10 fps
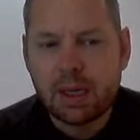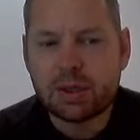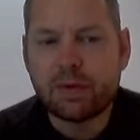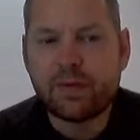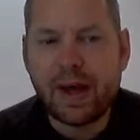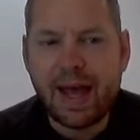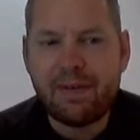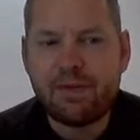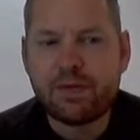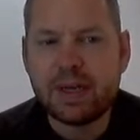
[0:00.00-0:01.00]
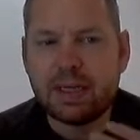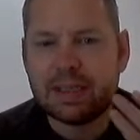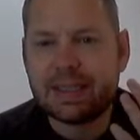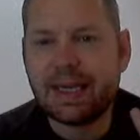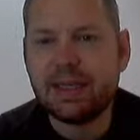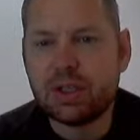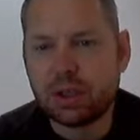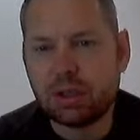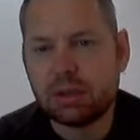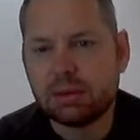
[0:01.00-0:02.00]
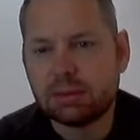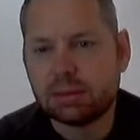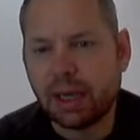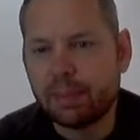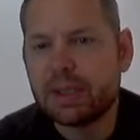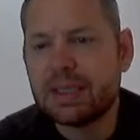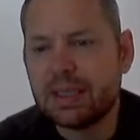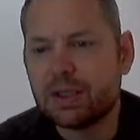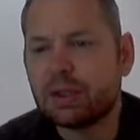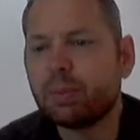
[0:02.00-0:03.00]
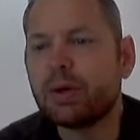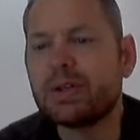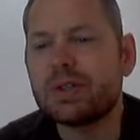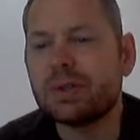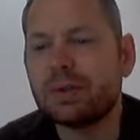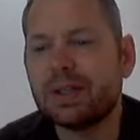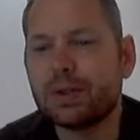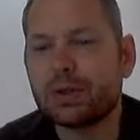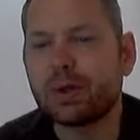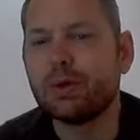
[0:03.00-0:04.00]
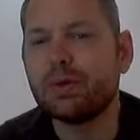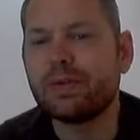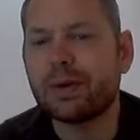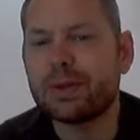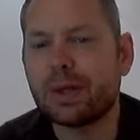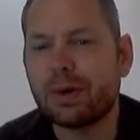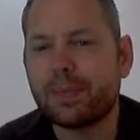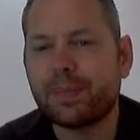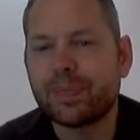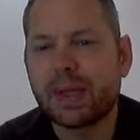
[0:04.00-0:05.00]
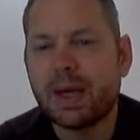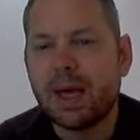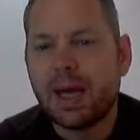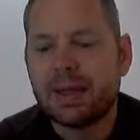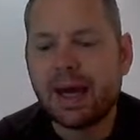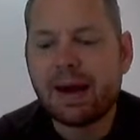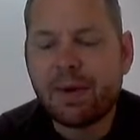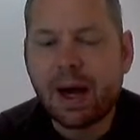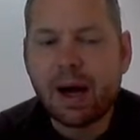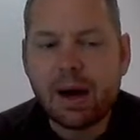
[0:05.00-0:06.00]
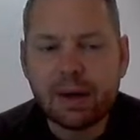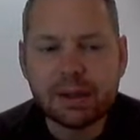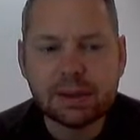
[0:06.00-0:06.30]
So for every teacher, I'm the teacher, the person in the school photo, there are